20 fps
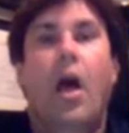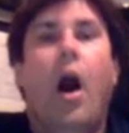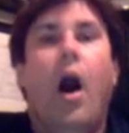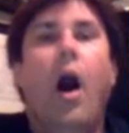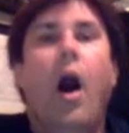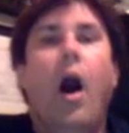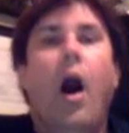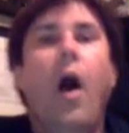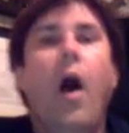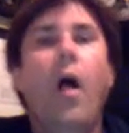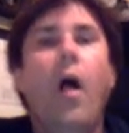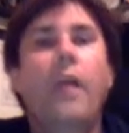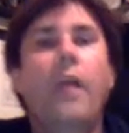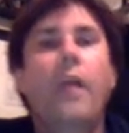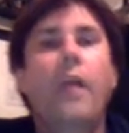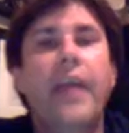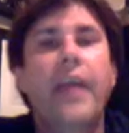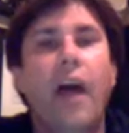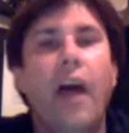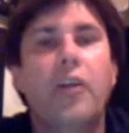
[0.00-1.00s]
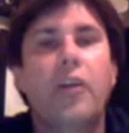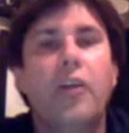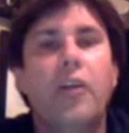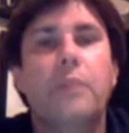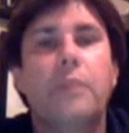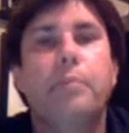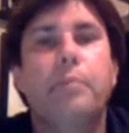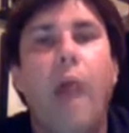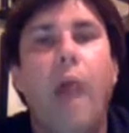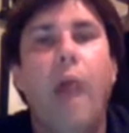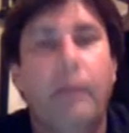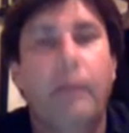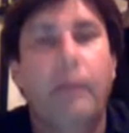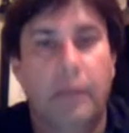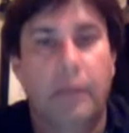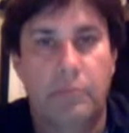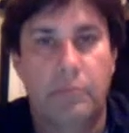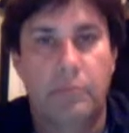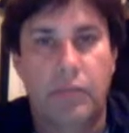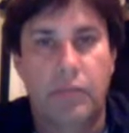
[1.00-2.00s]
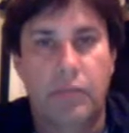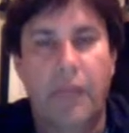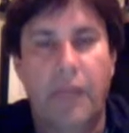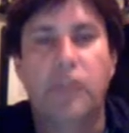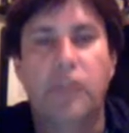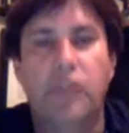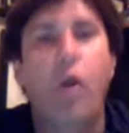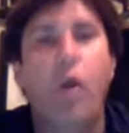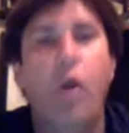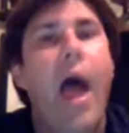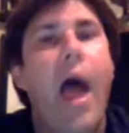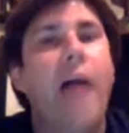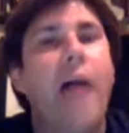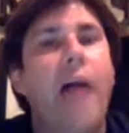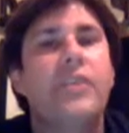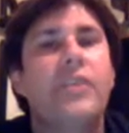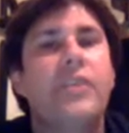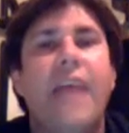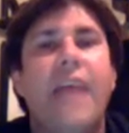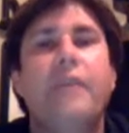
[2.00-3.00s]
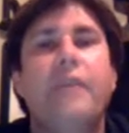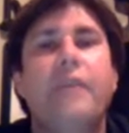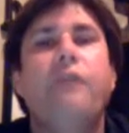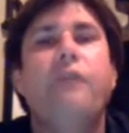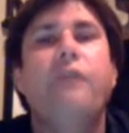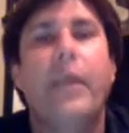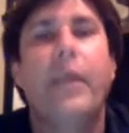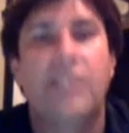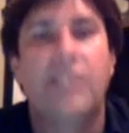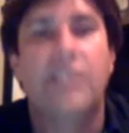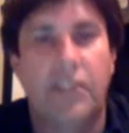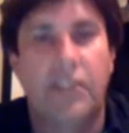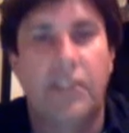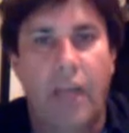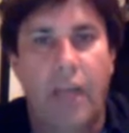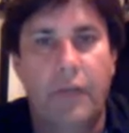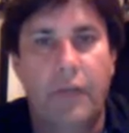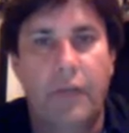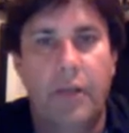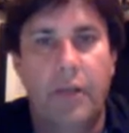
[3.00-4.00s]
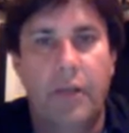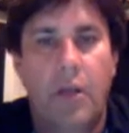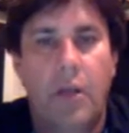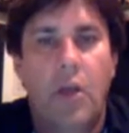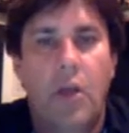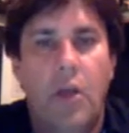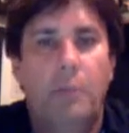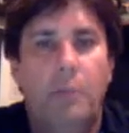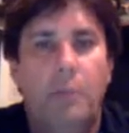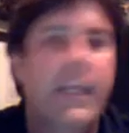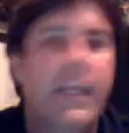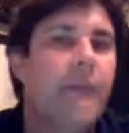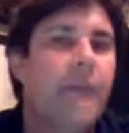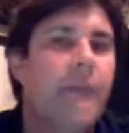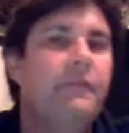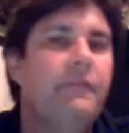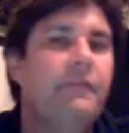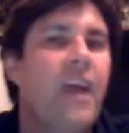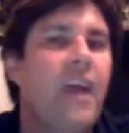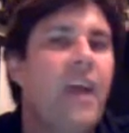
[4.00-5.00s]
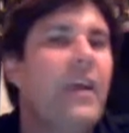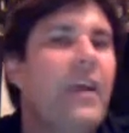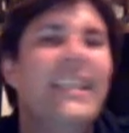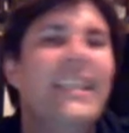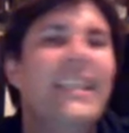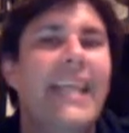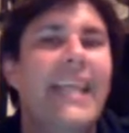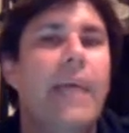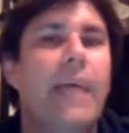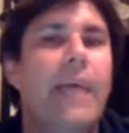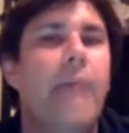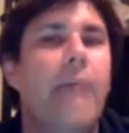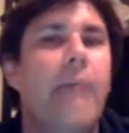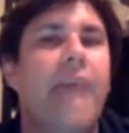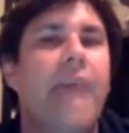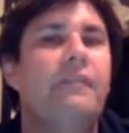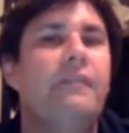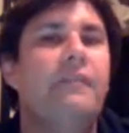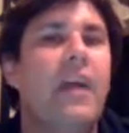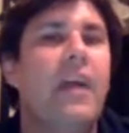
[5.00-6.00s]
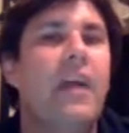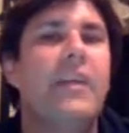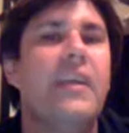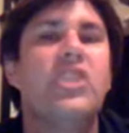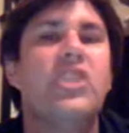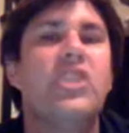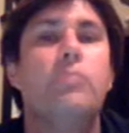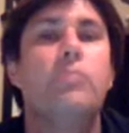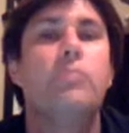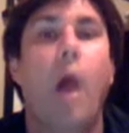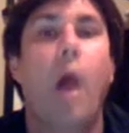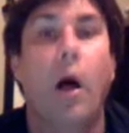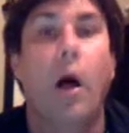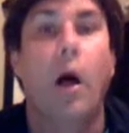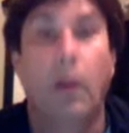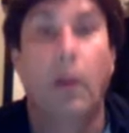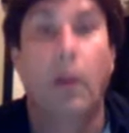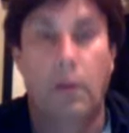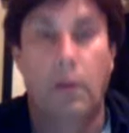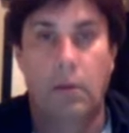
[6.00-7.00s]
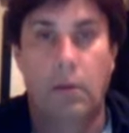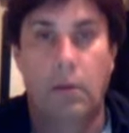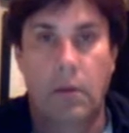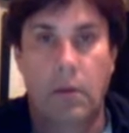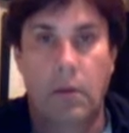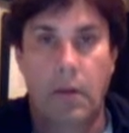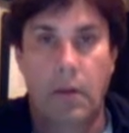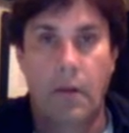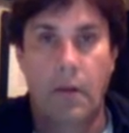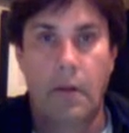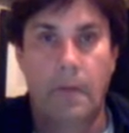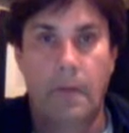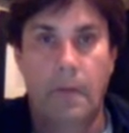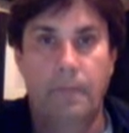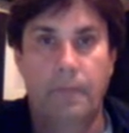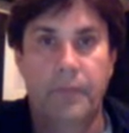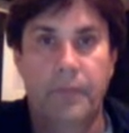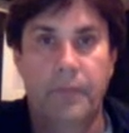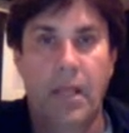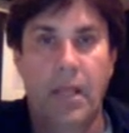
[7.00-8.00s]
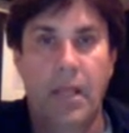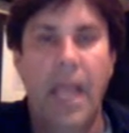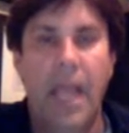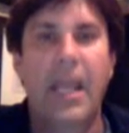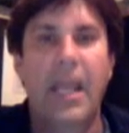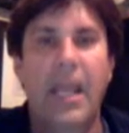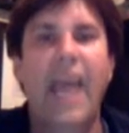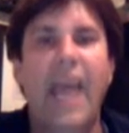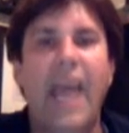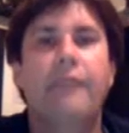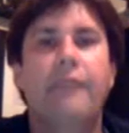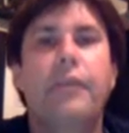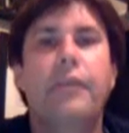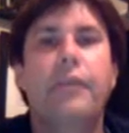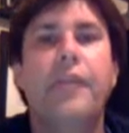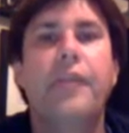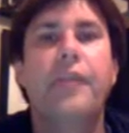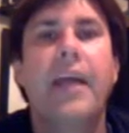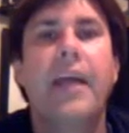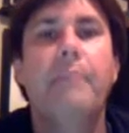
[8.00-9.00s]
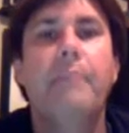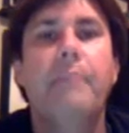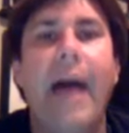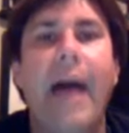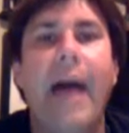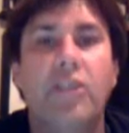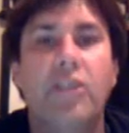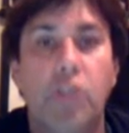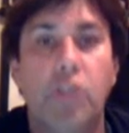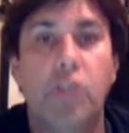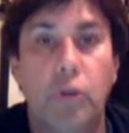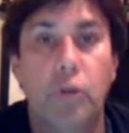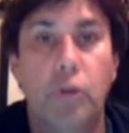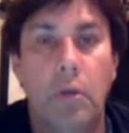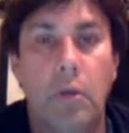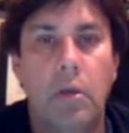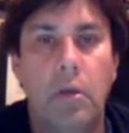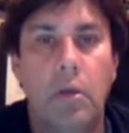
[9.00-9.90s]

all the other problems and the trials and the voices of it become very dim and very small. And everything about you